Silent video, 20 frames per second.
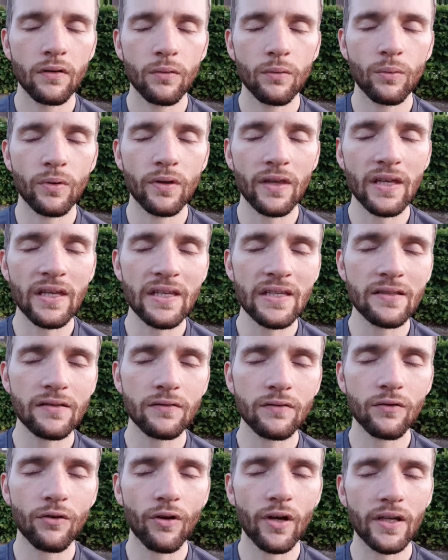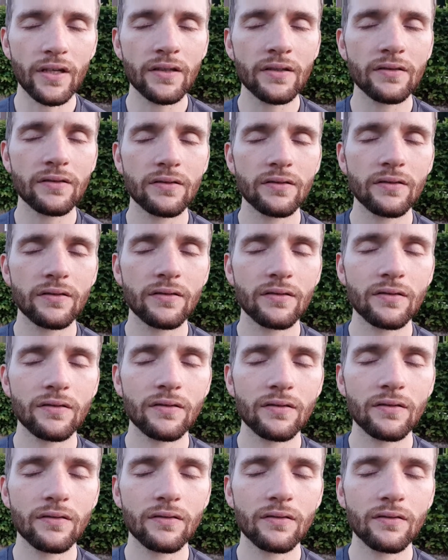With ease and grace.
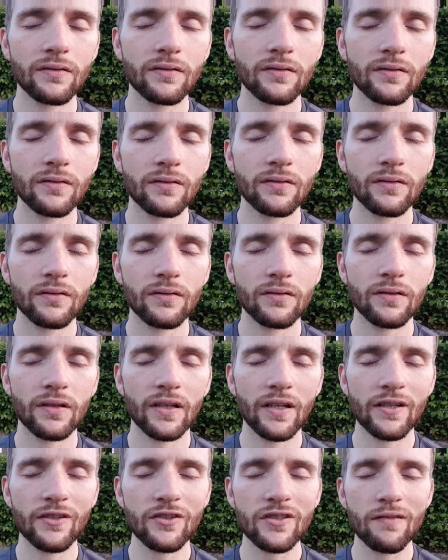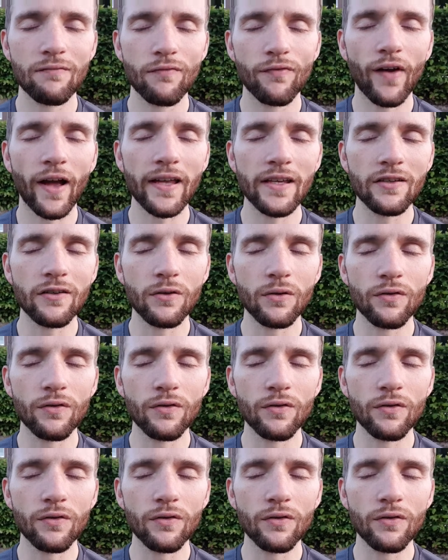And I just invite you,